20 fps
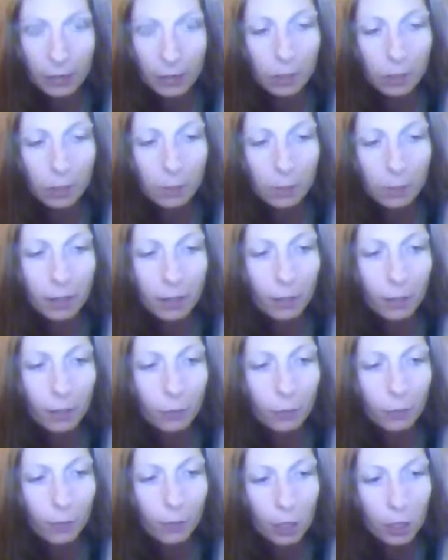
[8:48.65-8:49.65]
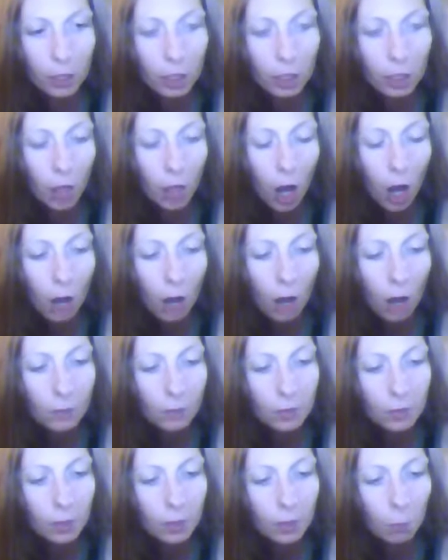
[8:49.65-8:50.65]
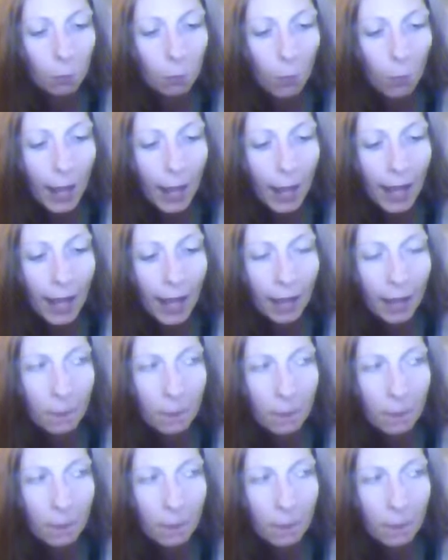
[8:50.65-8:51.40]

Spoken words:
It could be that you're finishing off some way